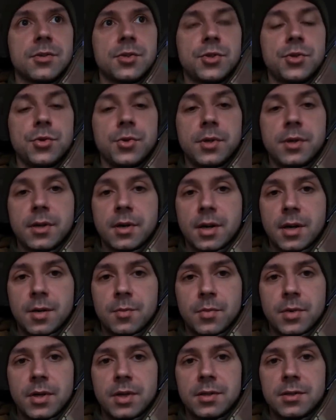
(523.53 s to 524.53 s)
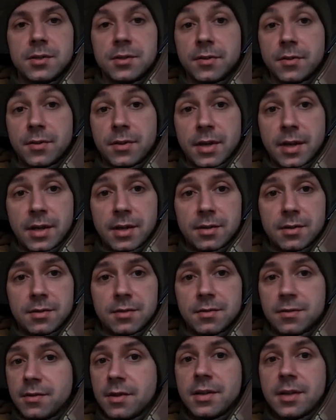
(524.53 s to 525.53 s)
took combat that
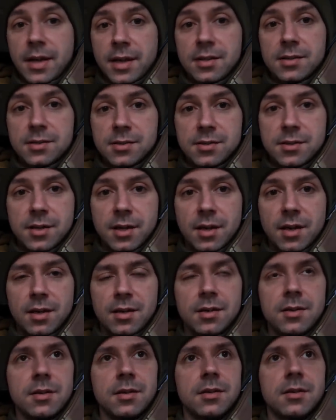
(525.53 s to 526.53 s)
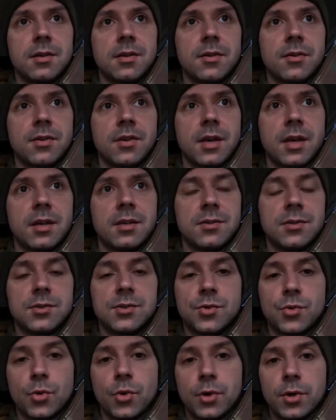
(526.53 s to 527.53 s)
the next day. They
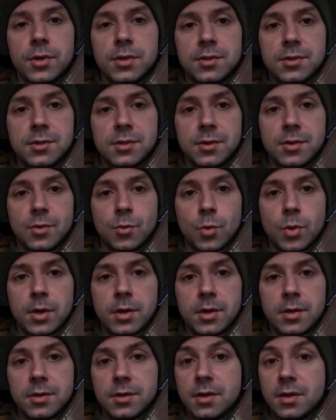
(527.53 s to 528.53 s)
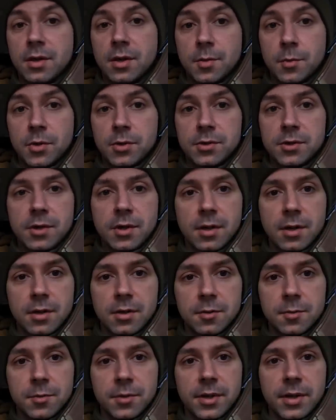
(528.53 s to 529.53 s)
destroyed one armored
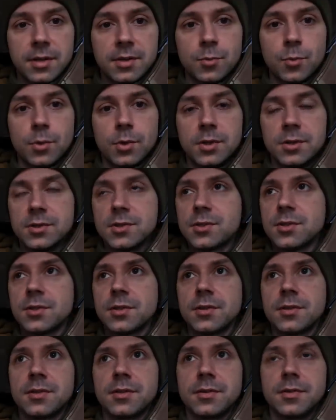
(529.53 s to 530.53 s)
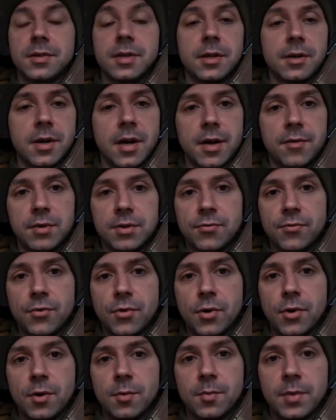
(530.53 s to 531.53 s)
column that was arriving
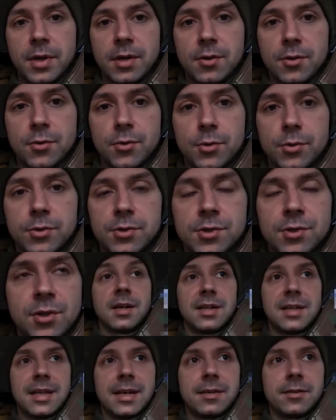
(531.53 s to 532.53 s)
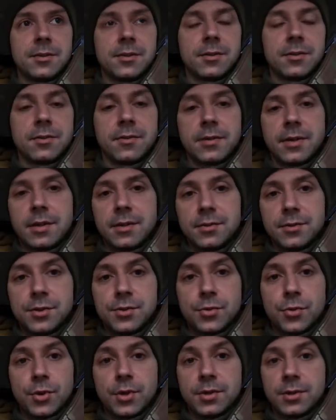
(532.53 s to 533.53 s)
from Belarus. Later they
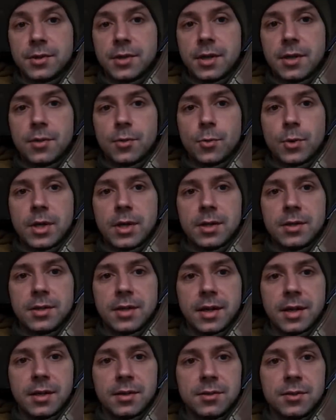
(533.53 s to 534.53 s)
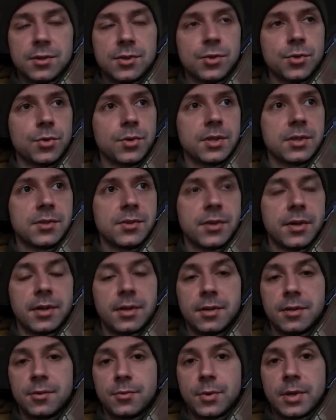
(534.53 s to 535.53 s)
destroyed another one, and as soon as
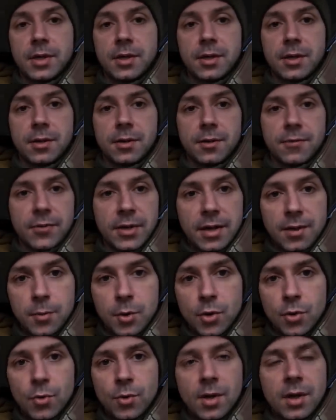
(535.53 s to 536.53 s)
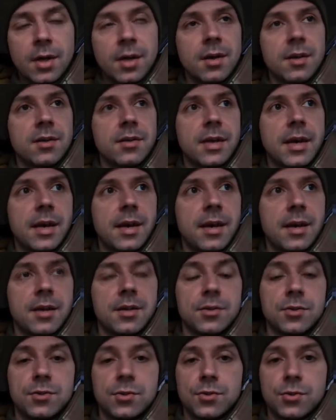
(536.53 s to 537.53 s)
they ran out of ammo, they
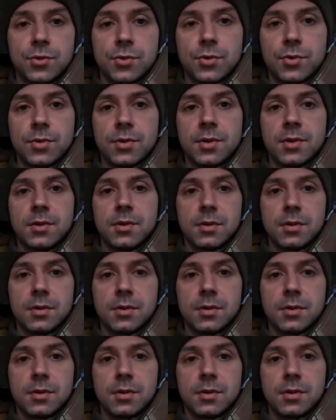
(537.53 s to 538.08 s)
had to